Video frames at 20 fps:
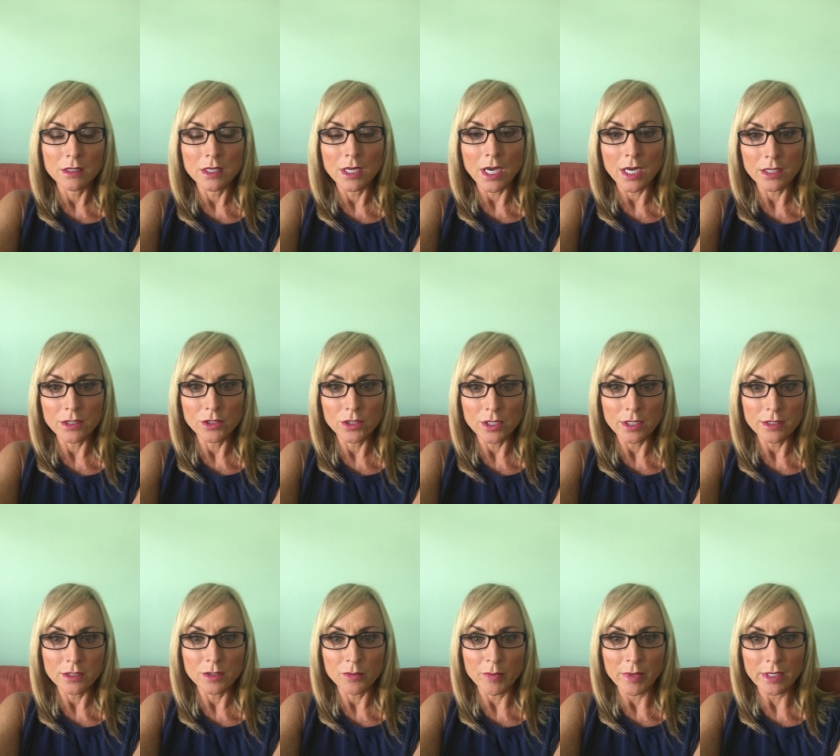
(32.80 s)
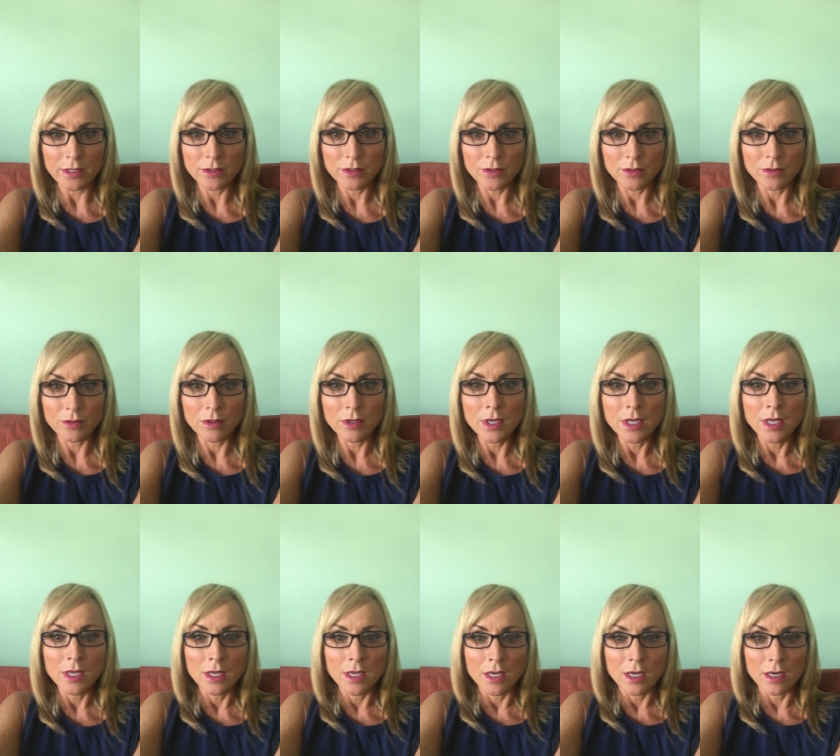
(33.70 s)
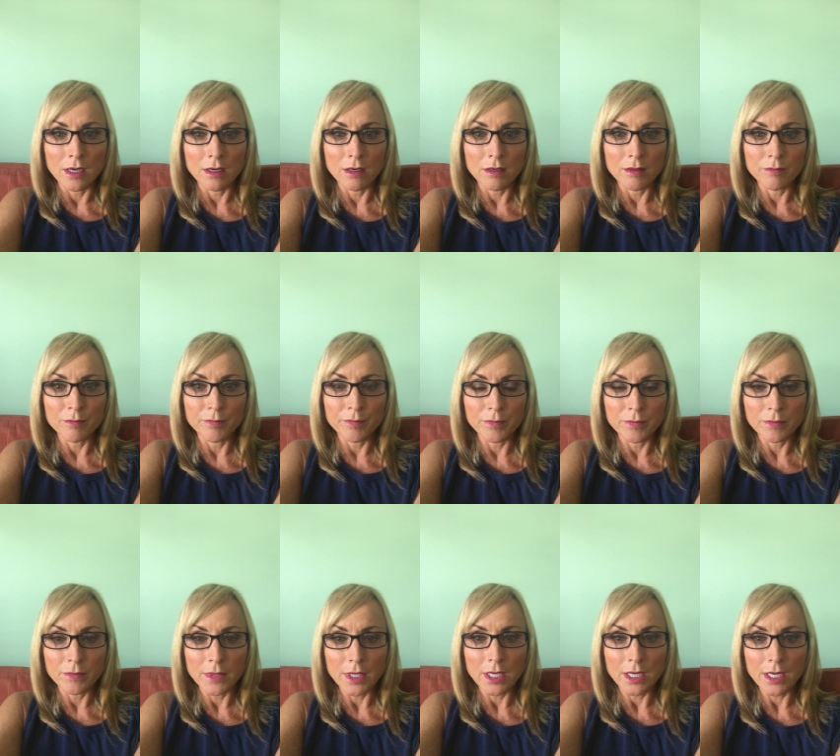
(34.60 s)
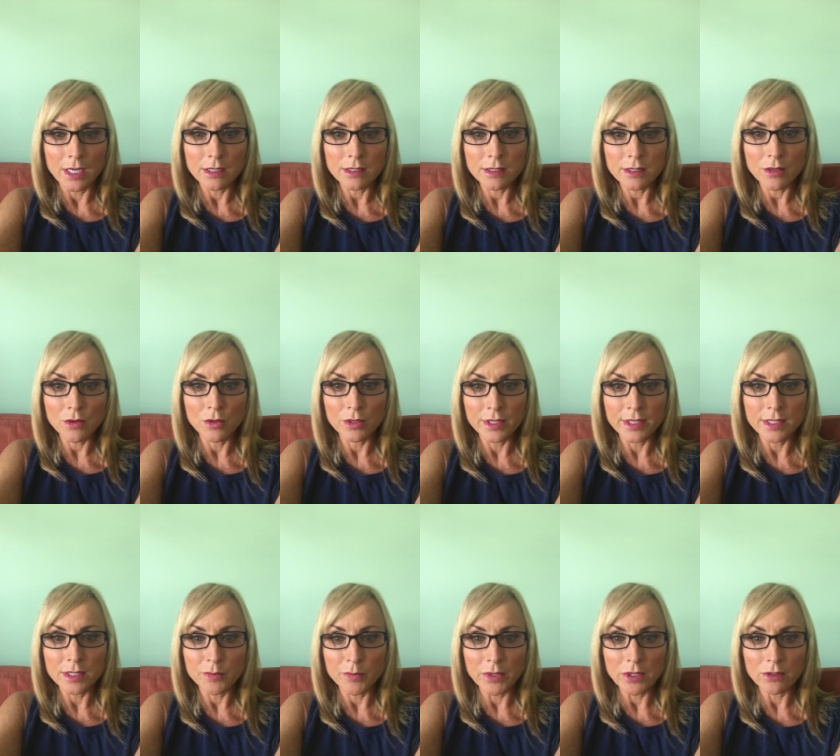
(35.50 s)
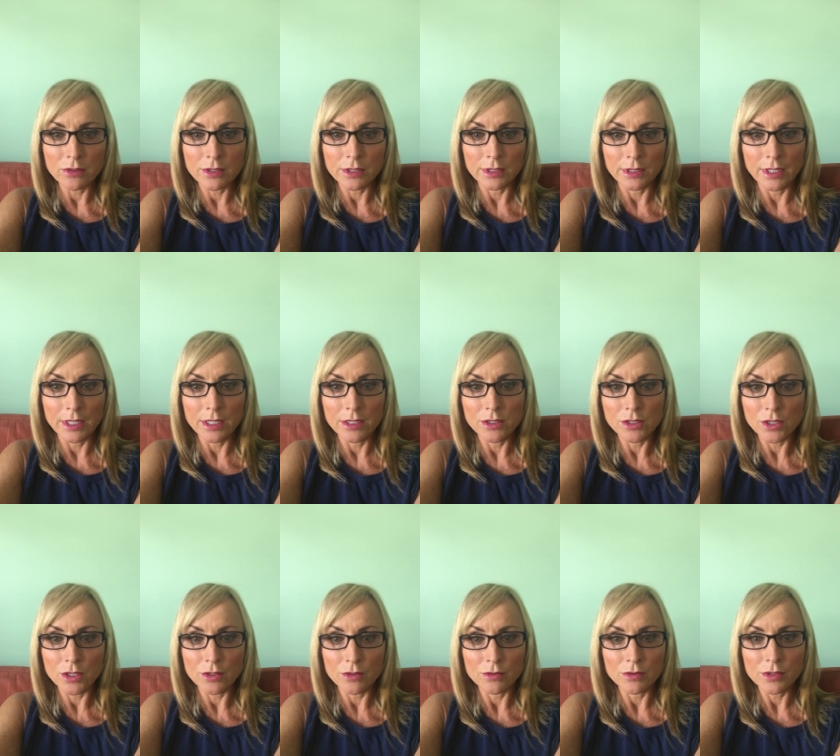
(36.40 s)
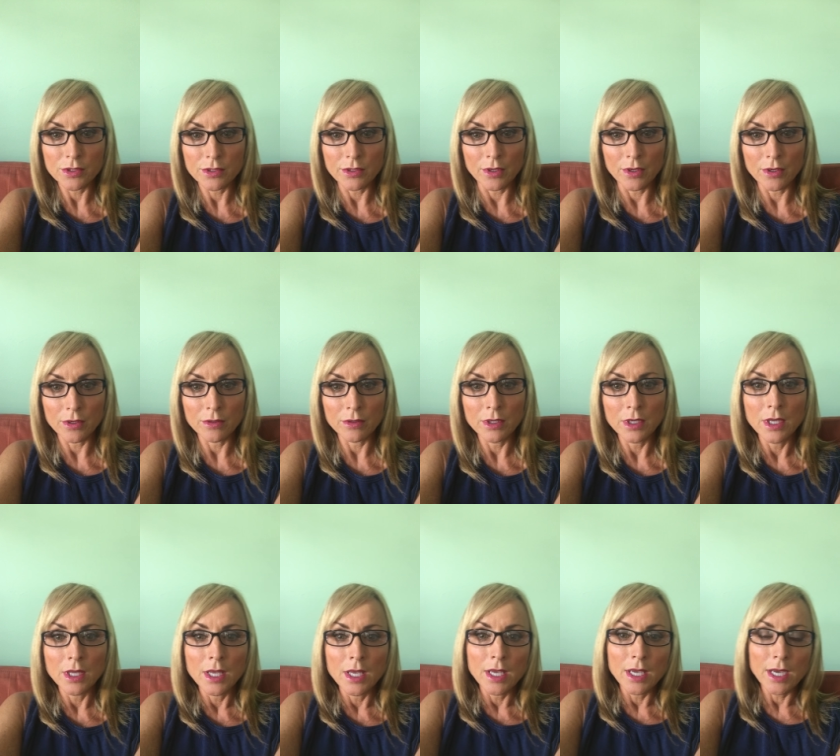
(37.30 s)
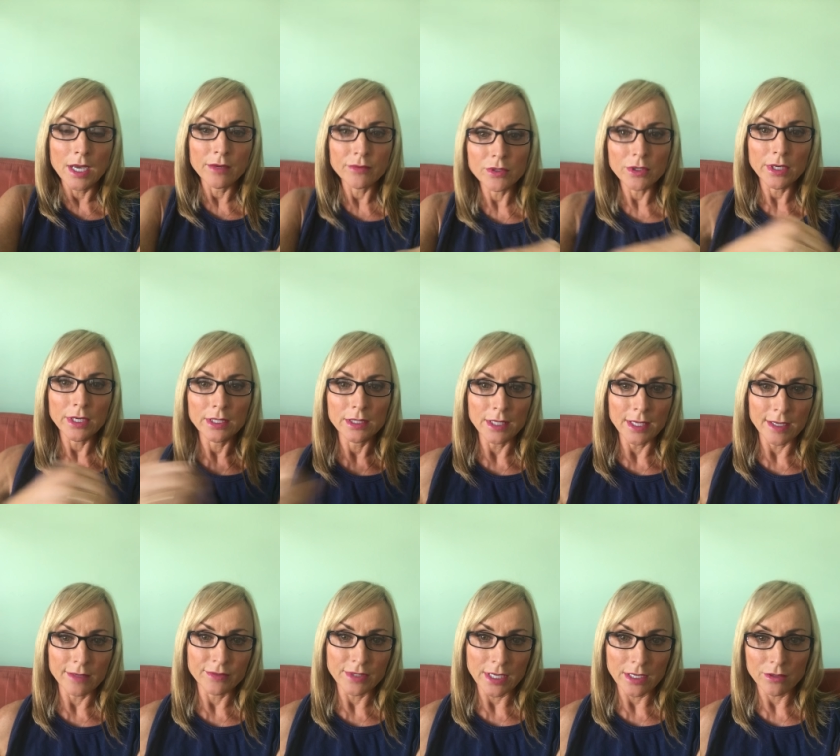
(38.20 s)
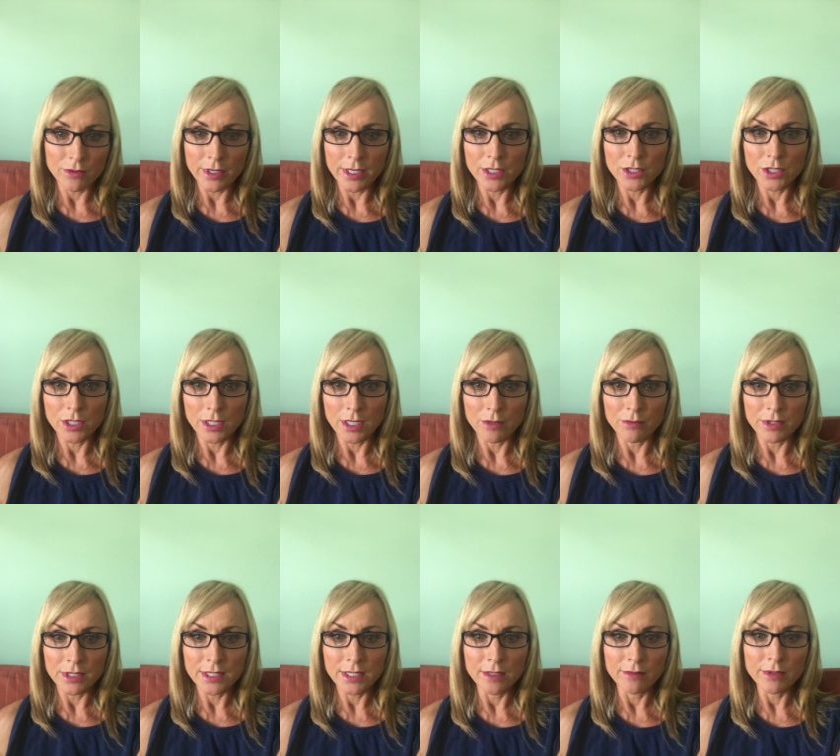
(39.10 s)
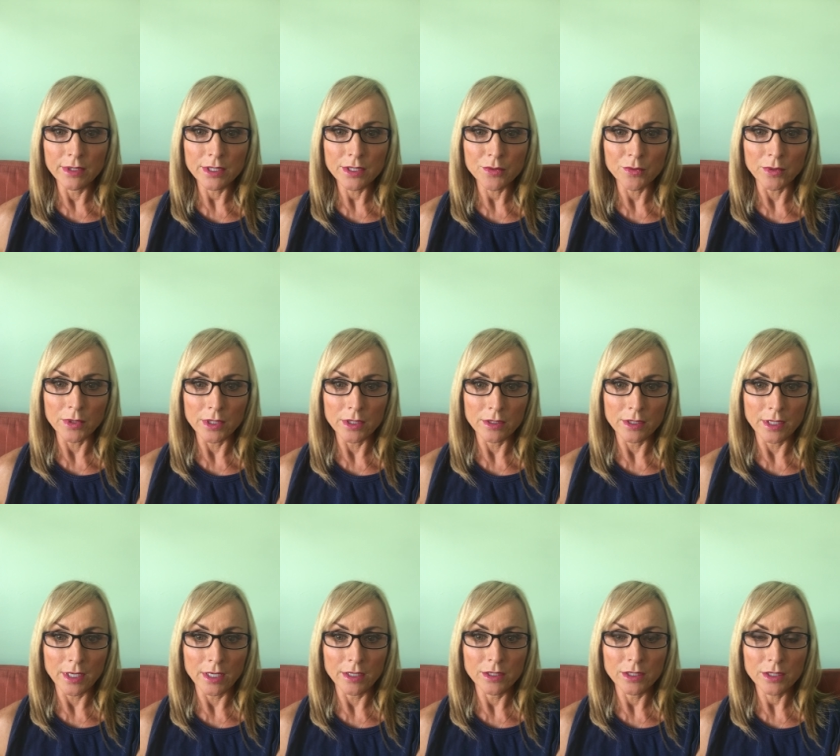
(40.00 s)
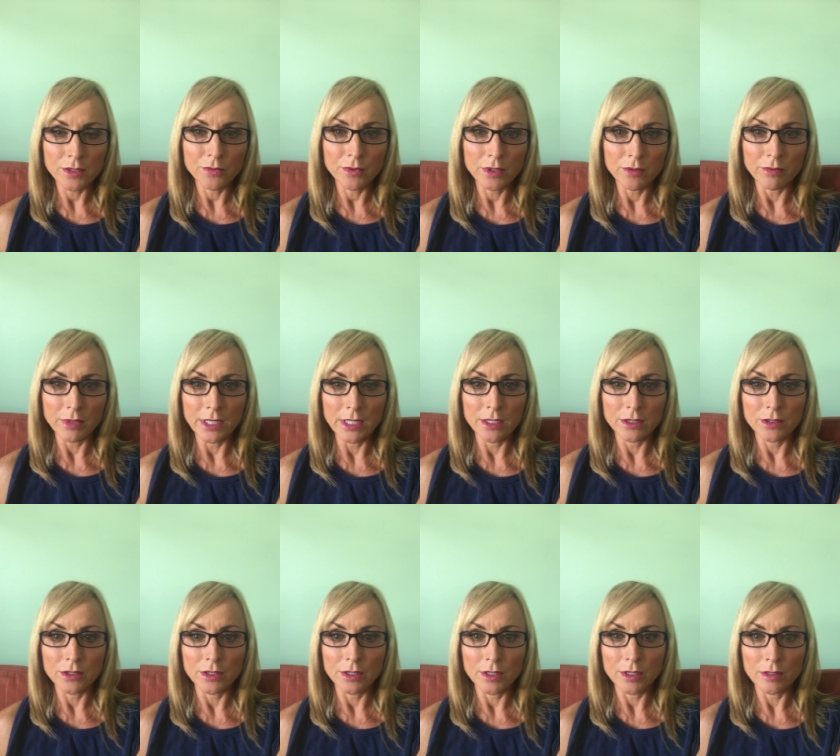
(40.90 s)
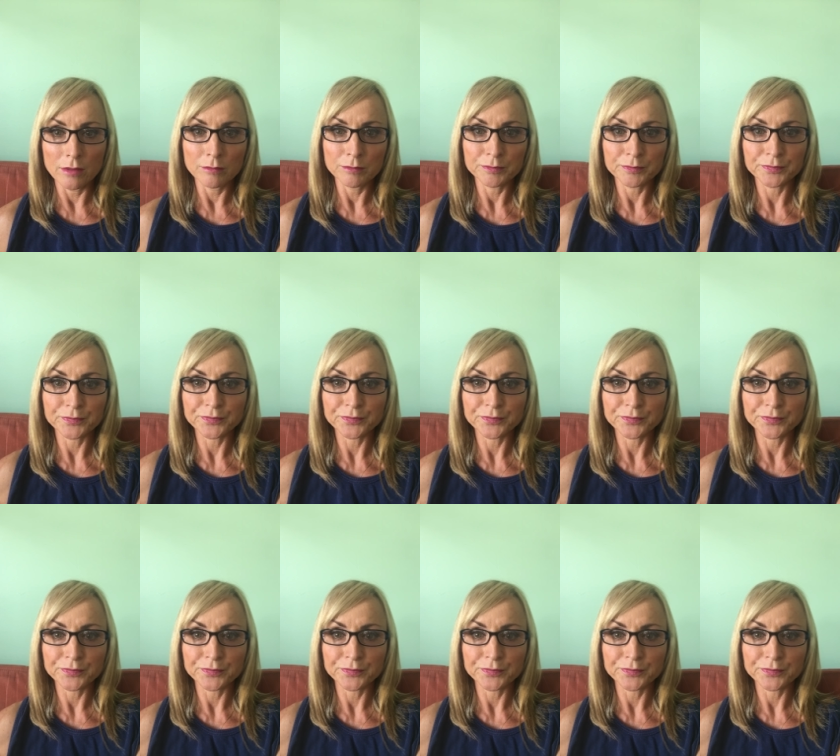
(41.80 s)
non judgmental um, and ask the Holy Spirit to lead you. So after I had left adoration, I received this word and I just want to read it to you.